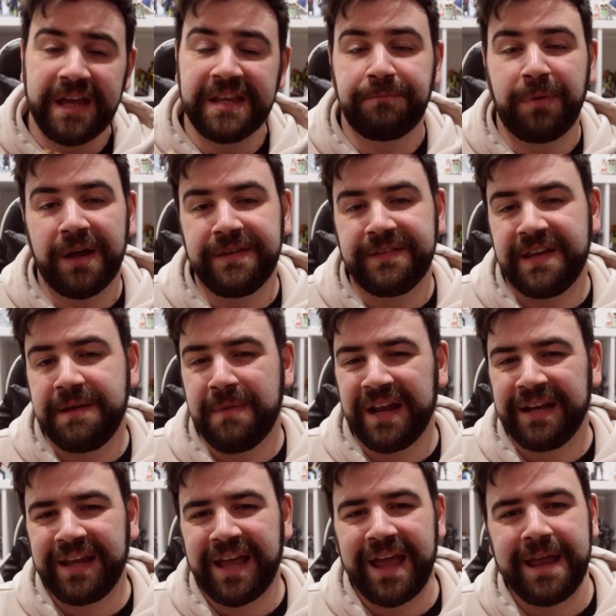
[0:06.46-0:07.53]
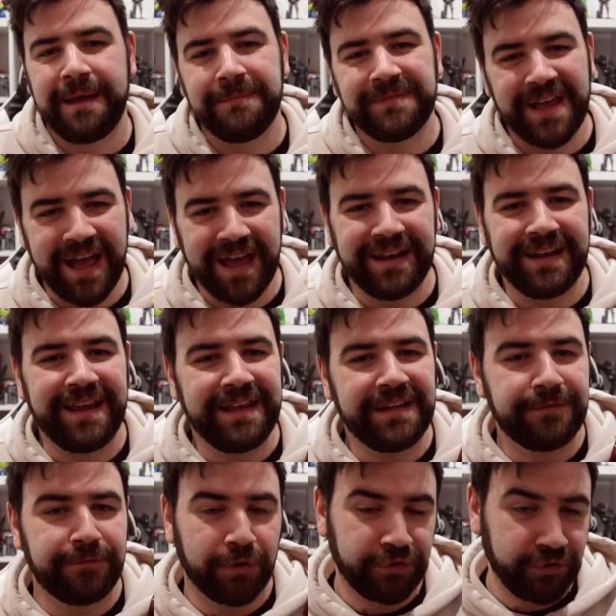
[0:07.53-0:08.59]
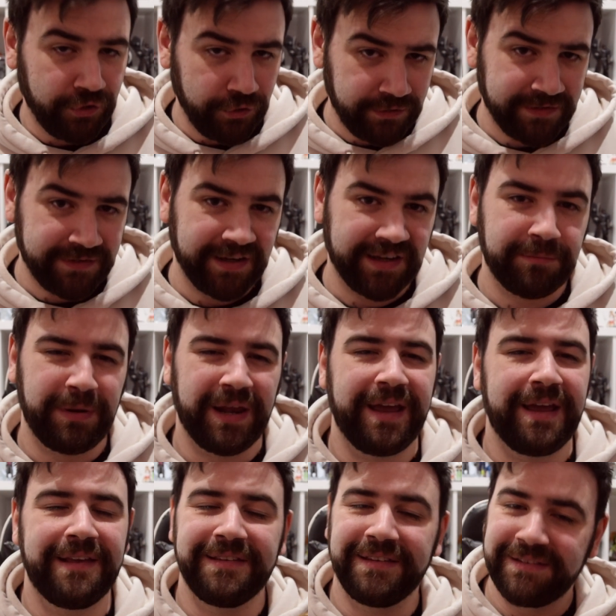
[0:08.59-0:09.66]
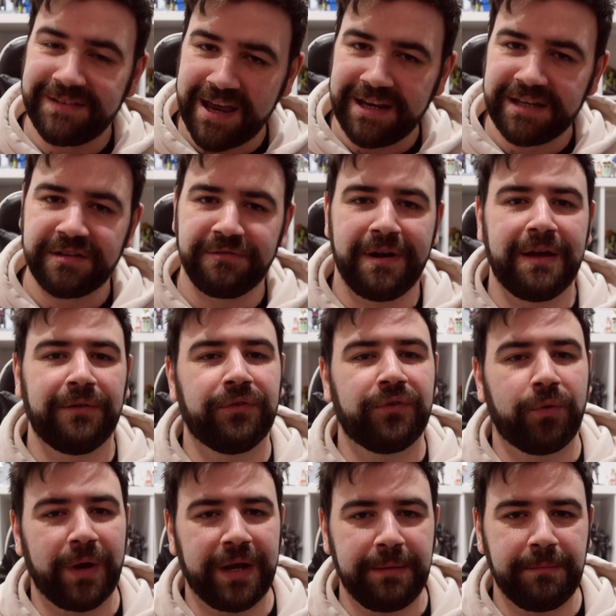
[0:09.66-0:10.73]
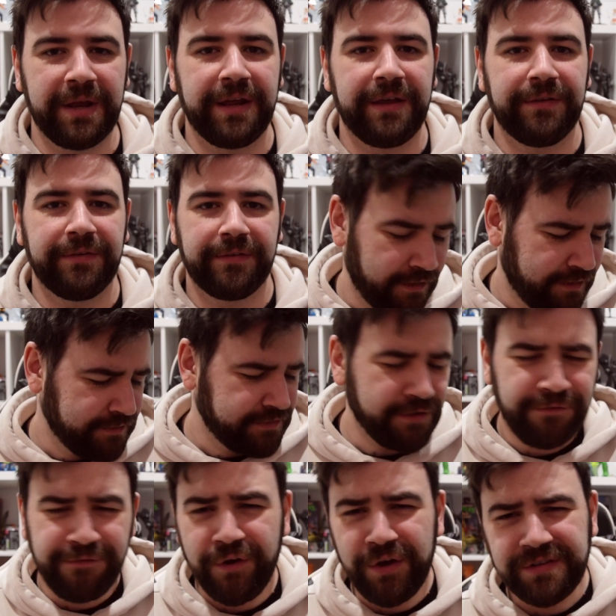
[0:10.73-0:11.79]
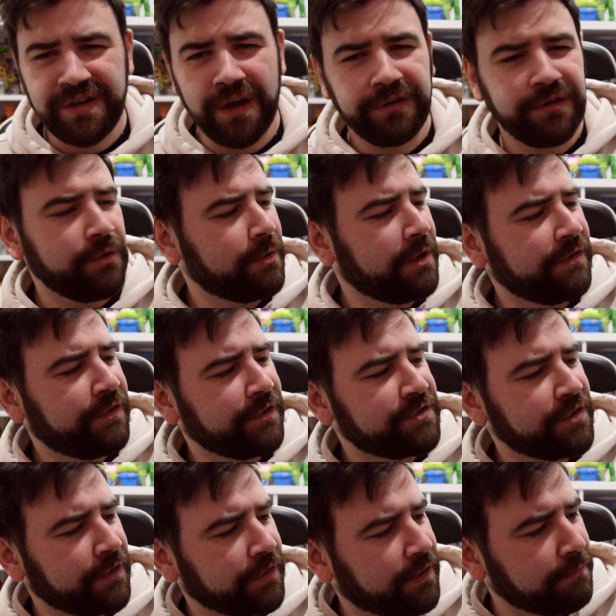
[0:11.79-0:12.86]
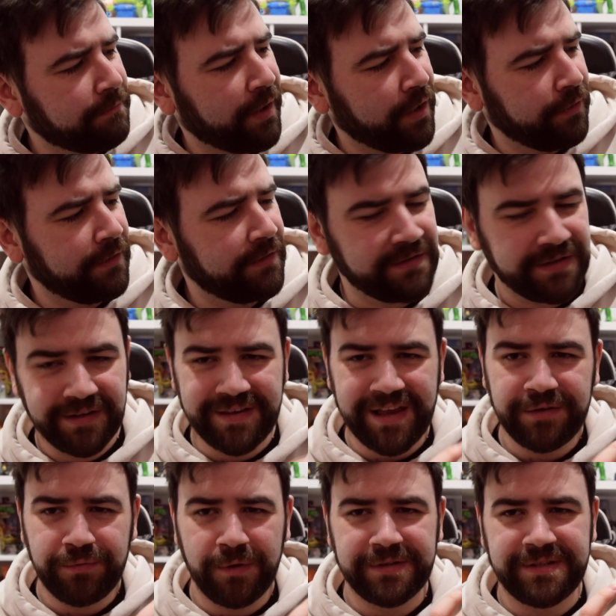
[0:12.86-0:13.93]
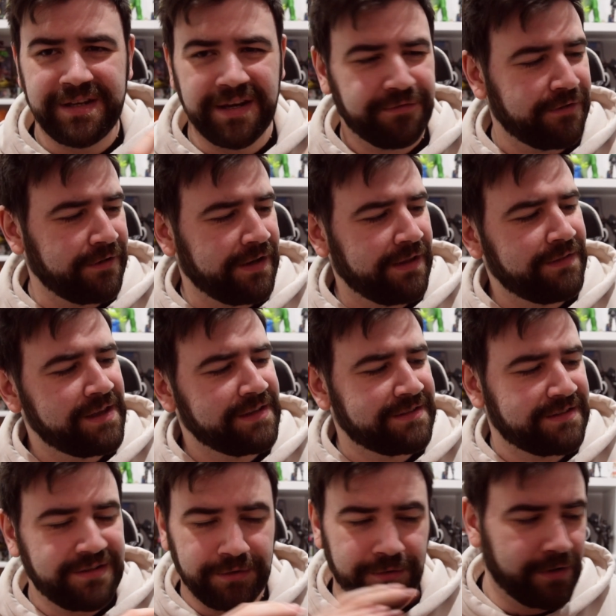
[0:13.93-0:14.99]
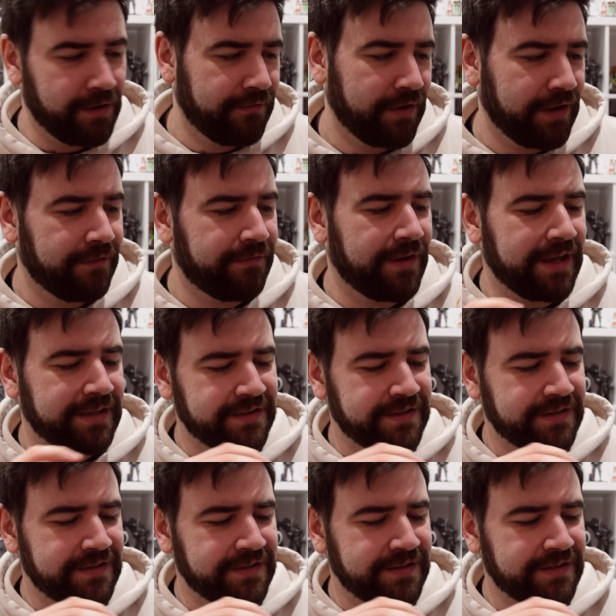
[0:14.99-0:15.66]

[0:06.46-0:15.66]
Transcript: It's by Z-Man Games and is for 2 to 6 players, takes around 20 minutes. So first I do want to touch on the components because that's what's different in this to other love letter